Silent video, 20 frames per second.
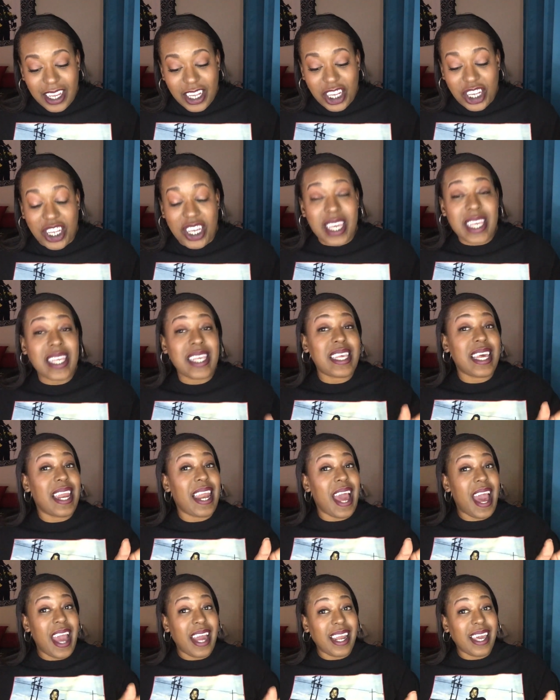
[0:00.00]

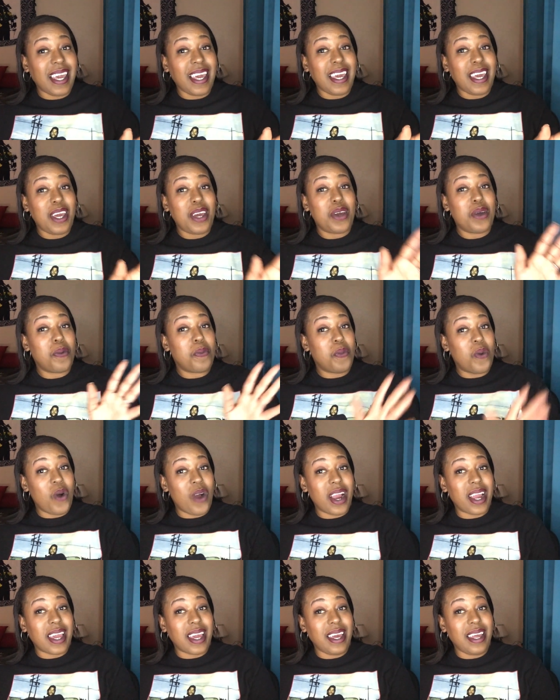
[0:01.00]
Sanani
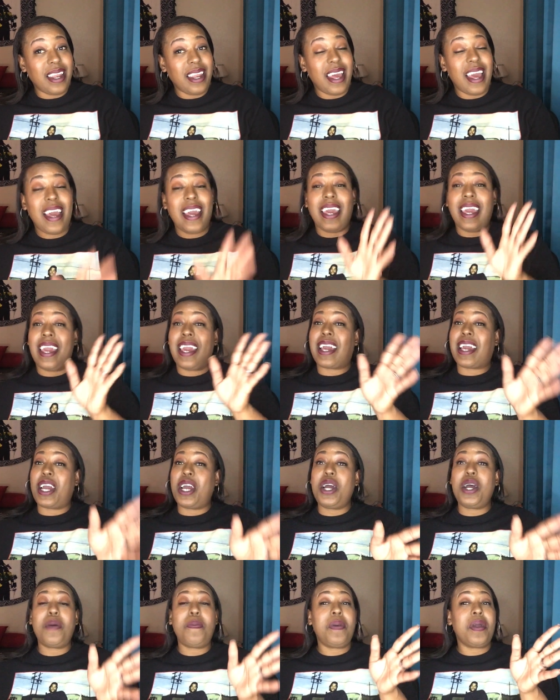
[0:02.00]
Morgan. It
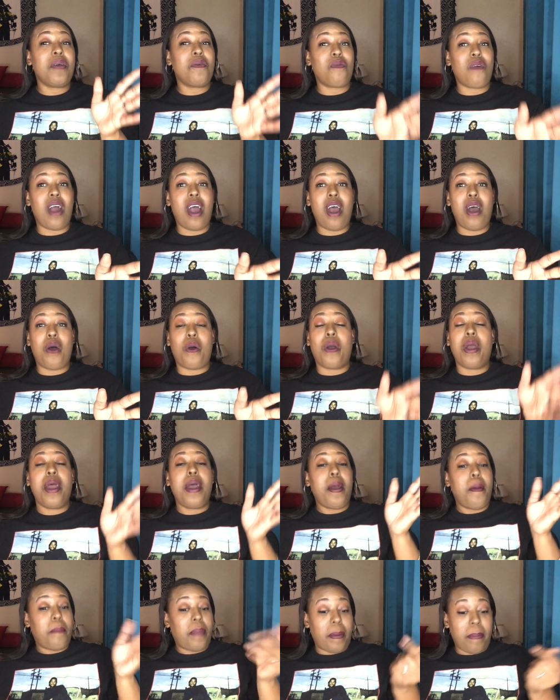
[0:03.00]
could be wrong,
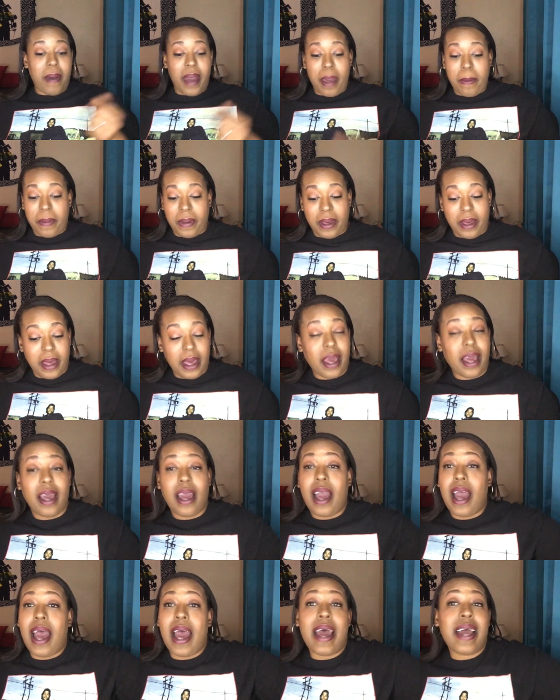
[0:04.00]
but baby,
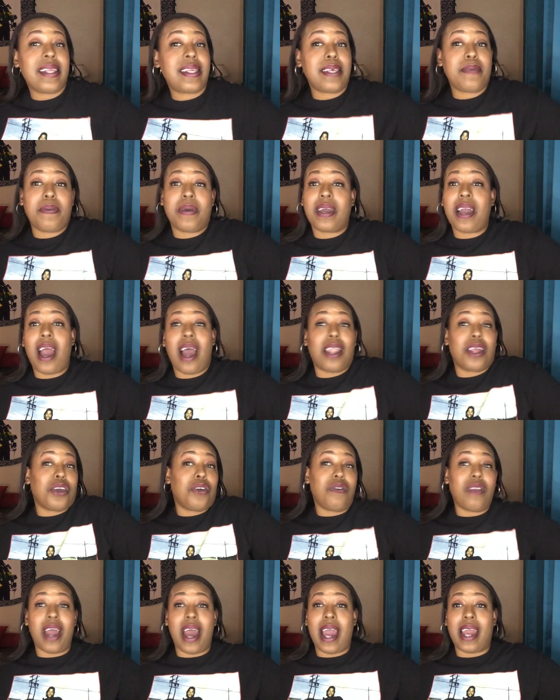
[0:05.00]
Auntie been calling
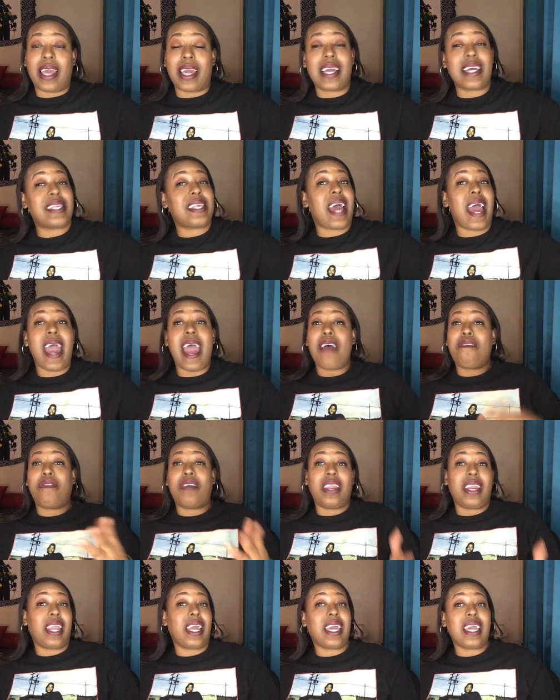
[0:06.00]
you 90 because I have a
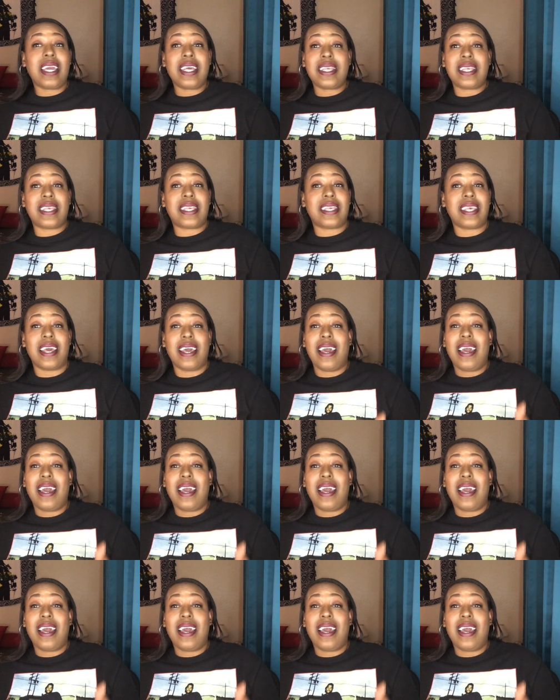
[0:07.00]
niece